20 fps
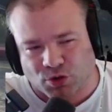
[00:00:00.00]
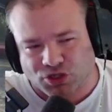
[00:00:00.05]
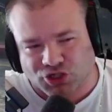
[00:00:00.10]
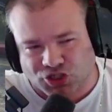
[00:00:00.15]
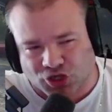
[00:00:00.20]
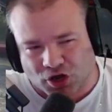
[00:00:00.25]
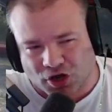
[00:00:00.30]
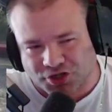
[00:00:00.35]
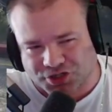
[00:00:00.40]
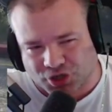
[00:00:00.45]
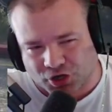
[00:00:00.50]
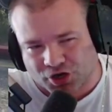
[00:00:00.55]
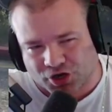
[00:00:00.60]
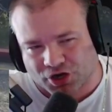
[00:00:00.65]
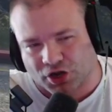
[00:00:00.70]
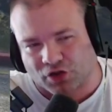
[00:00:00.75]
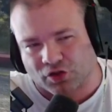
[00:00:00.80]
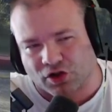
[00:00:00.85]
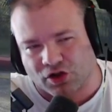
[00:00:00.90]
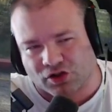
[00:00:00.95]
shirts are
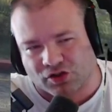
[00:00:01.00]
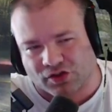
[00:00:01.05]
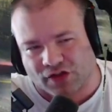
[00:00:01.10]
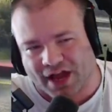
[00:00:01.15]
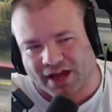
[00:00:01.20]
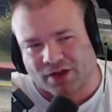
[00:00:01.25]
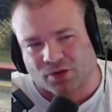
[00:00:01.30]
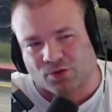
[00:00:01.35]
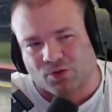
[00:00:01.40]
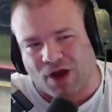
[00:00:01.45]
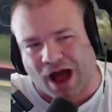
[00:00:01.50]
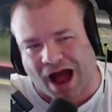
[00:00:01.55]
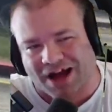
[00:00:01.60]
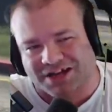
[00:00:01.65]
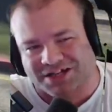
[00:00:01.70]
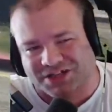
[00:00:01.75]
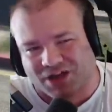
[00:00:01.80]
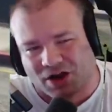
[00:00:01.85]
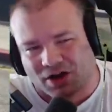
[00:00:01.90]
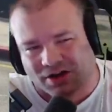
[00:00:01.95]
going to look like.
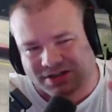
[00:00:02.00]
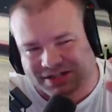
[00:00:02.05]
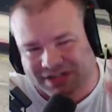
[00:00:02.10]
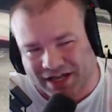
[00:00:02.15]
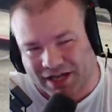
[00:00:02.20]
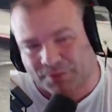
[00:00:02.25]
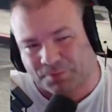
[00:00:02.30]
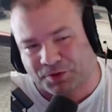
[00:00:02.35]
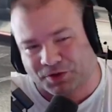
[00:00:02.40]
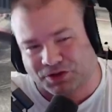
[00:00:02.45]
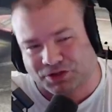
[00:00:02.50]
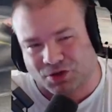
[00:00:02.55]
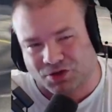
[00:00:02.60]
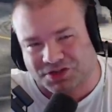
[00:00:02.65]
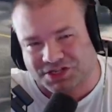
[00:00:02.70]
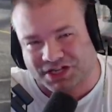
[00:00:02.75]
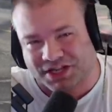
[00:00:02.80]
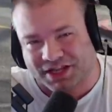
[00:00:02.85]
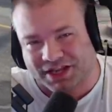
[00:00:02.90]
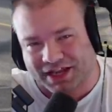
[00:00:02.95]
Rockstar did put
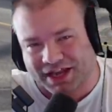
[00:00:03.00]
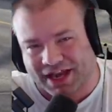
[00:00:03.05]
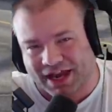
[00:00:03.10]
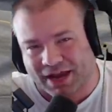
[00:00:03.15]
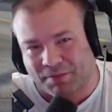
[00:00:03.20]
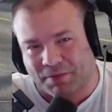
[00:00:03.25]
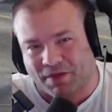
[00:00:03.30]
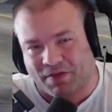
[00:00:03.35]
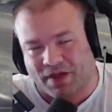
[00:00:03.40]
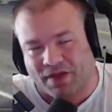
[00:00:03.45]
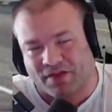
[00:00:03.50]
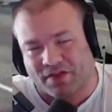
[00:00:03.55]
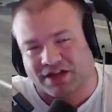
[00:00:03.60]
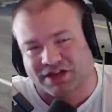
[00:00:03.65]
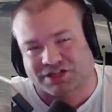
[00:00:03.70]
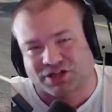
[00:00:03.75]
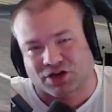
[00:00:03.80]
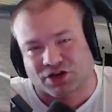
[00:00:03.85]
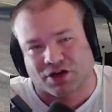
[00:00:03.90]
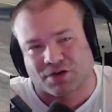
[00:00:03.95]
those in the game and then they
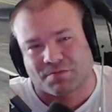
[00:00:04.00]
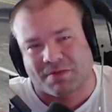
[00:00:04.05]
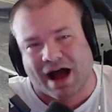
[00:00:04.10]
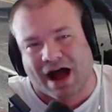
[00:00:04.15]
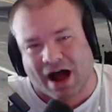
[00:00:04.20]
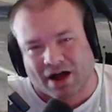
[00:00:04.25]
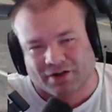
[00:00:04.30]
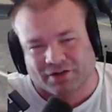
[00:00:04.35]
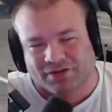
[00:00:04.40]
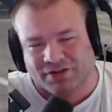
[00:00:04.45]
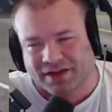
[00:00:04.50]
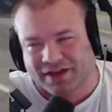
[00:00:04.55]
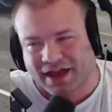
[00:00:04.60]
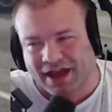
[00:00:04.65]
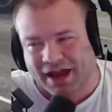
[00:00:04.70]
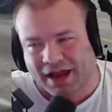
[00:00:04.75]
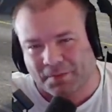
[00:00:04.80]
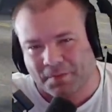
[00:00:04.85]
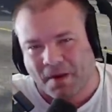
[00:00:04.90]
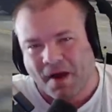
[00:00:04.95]
took them out of the
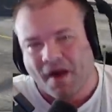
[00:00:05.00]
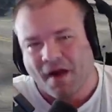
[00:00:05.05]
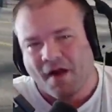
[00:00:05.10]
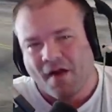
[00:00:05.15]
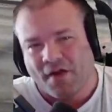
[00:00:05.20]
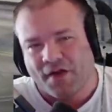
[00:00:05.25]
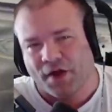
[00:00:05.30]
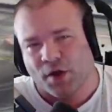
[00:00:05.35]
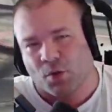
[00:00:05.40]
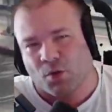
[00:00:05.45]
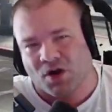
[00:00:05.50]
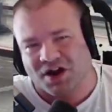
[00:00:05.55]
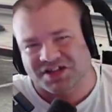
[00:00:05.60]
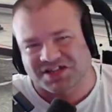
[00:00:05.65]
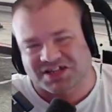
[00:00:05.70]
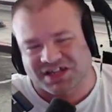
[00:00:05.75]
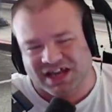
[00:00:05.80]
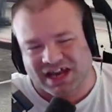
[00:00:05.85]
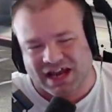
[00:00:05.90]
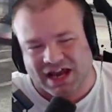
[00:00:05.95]
game. It was the